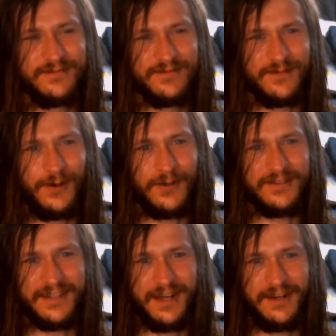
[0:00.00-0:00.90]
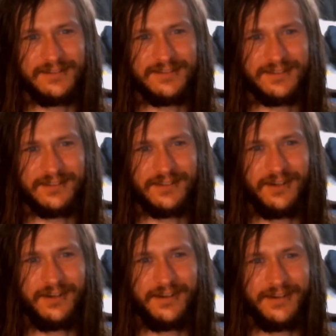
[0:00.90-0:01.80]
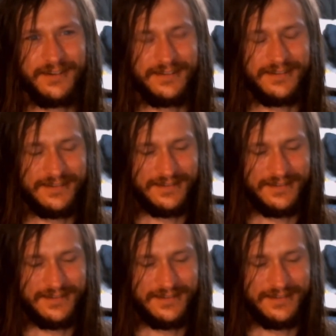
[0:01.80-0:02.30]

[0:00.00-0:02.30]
alt accounts on